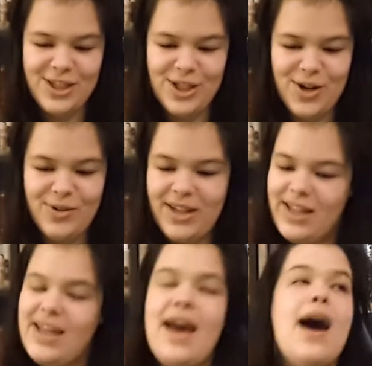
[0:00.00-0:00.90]
So,
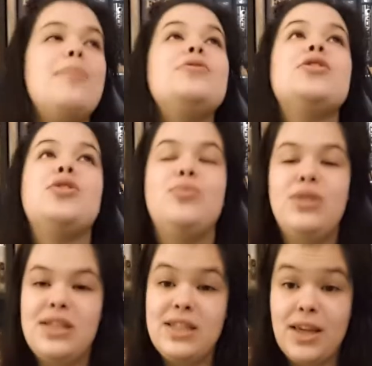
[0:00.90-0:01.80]

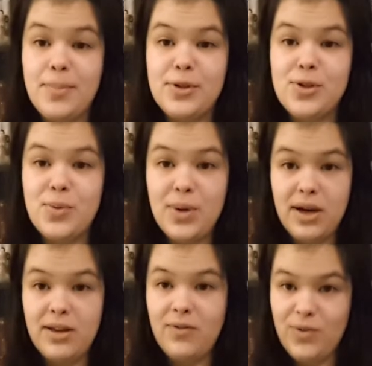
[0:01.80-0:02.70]
absolutely skip
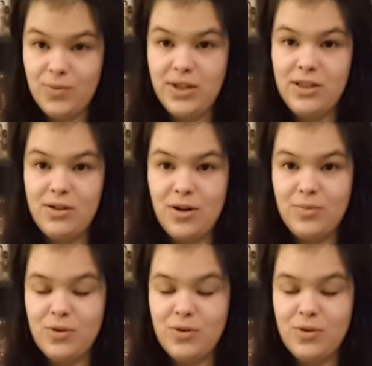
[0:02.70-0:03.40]
Ahsoka if you read Star